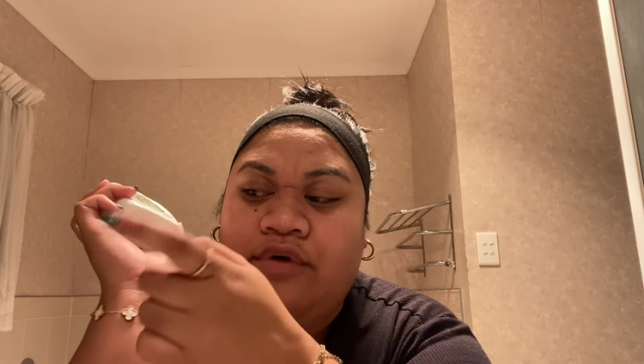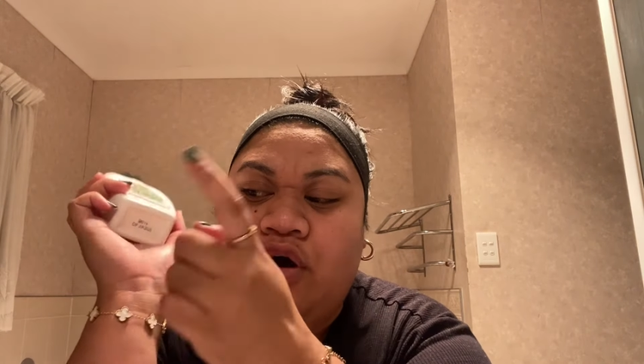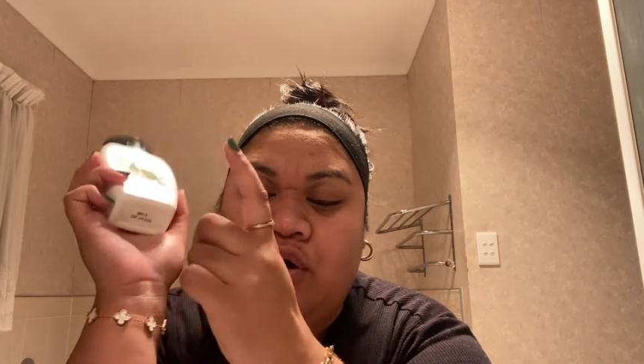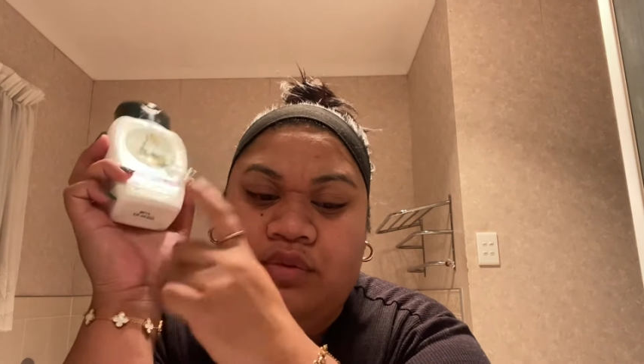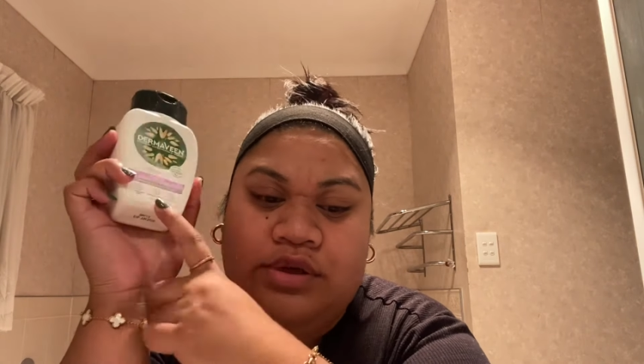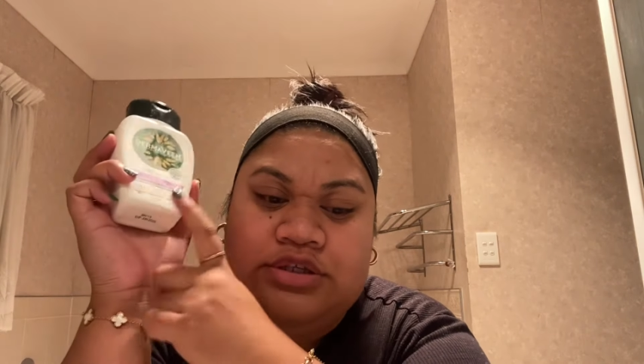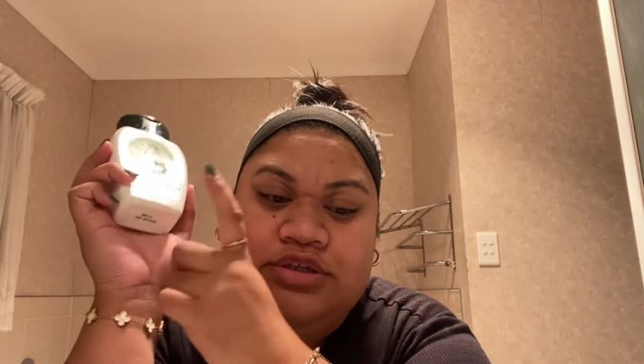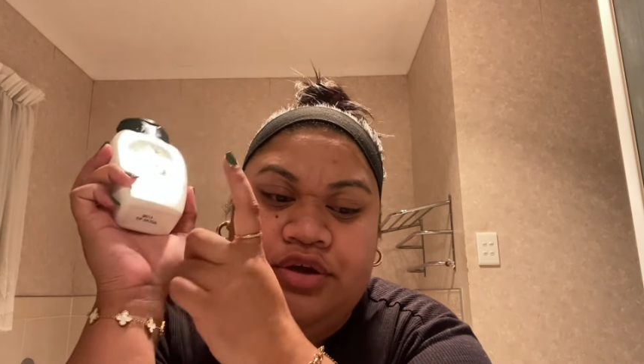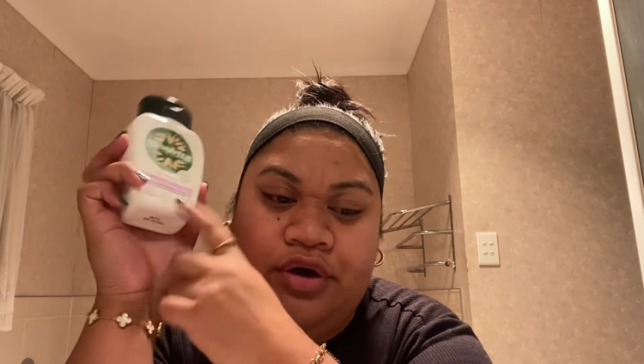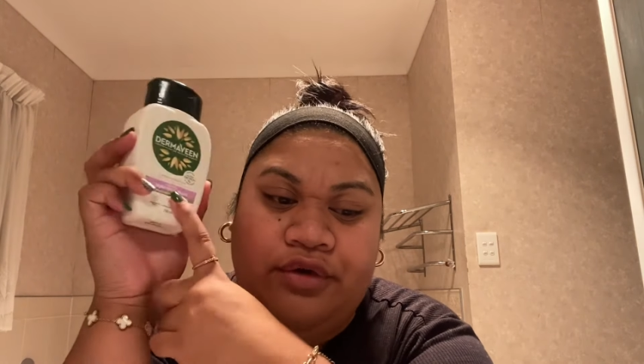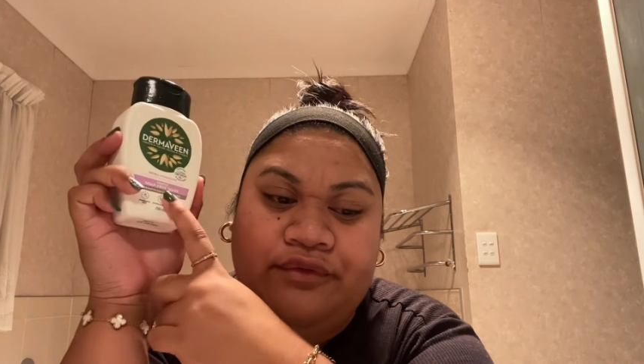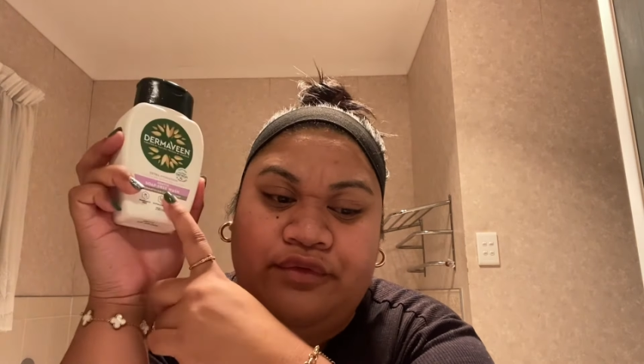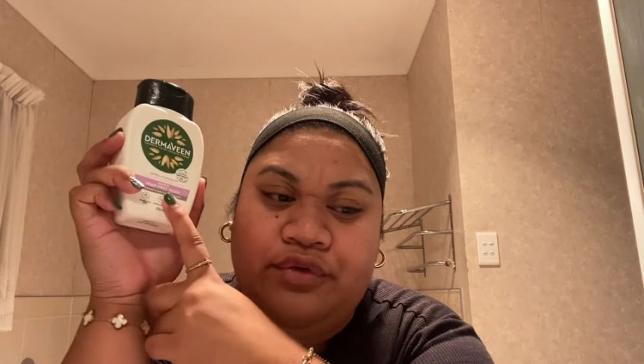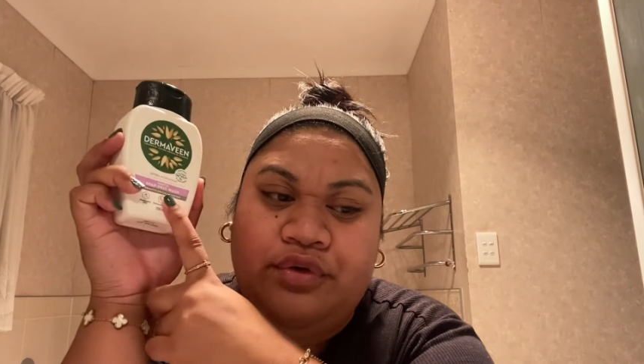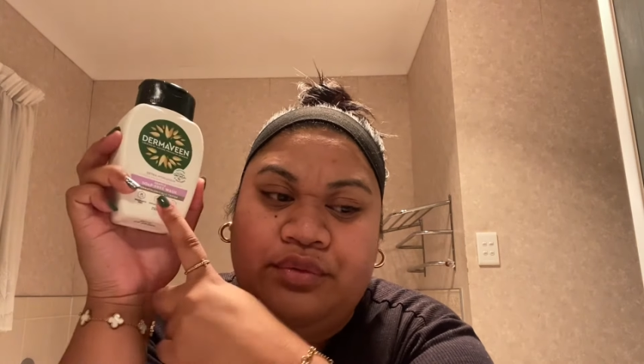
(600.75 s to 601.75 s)
always go
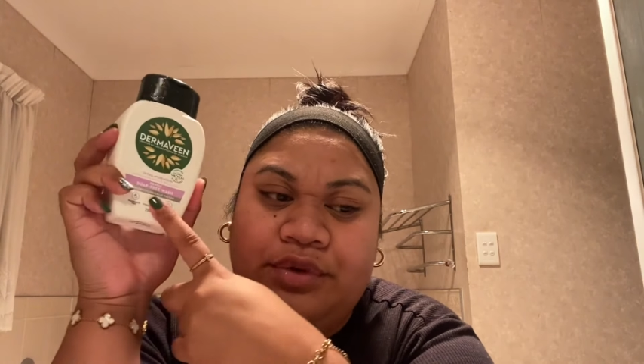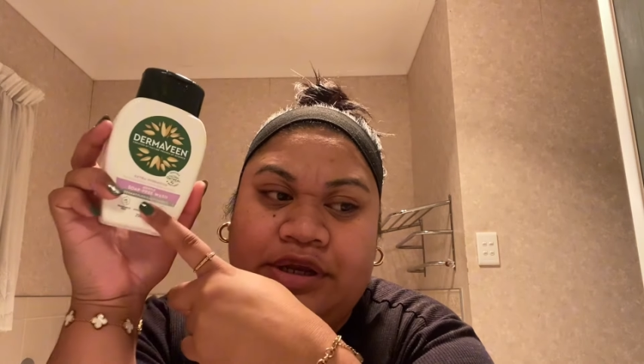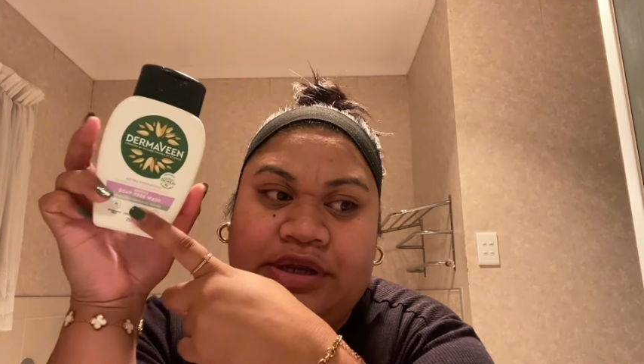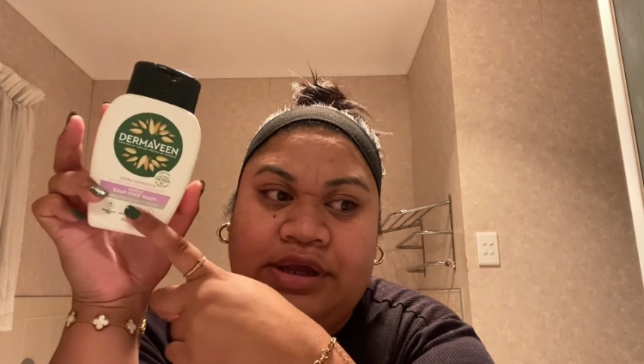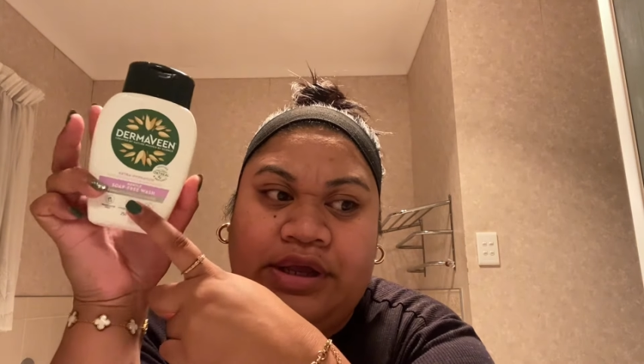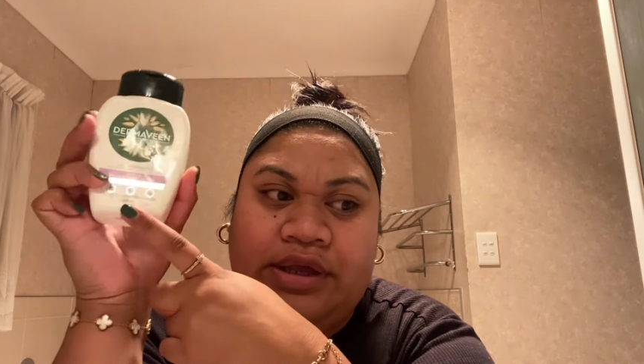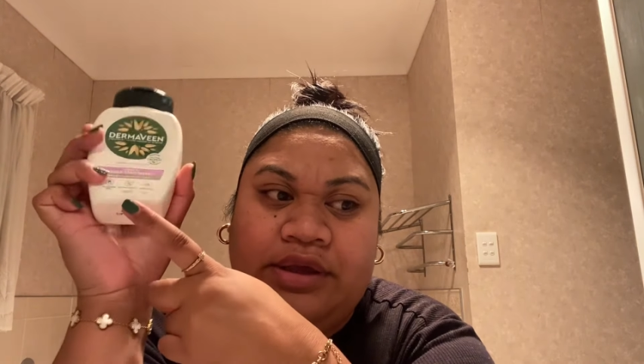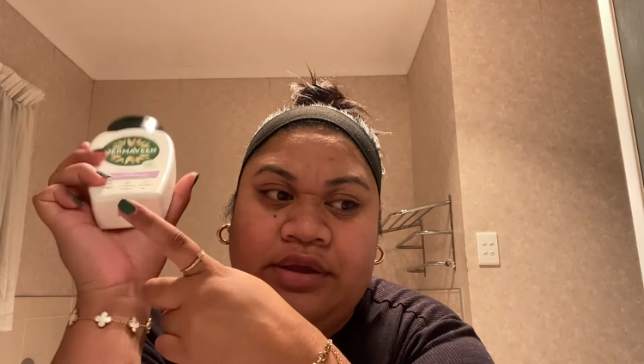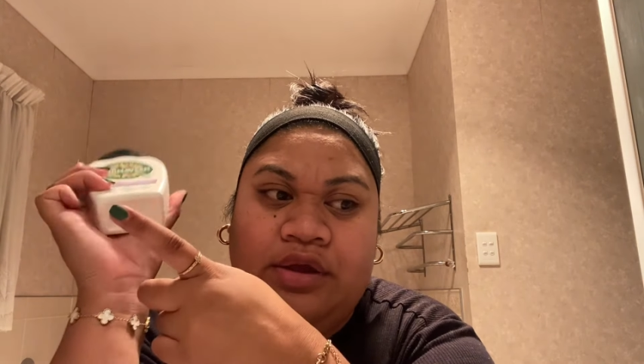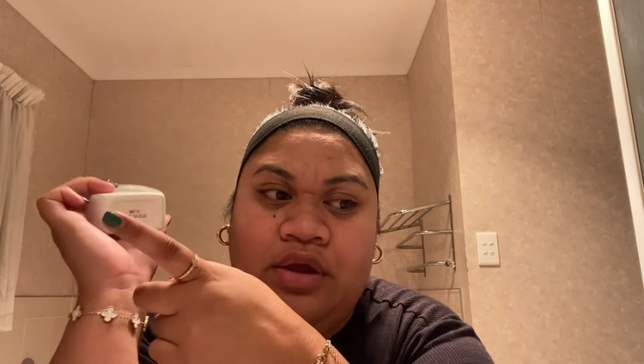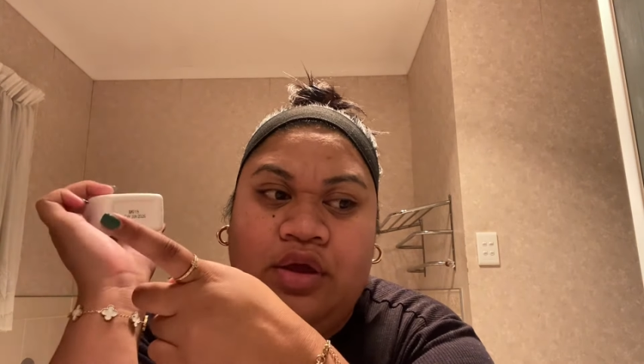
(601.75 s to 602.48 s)
for when I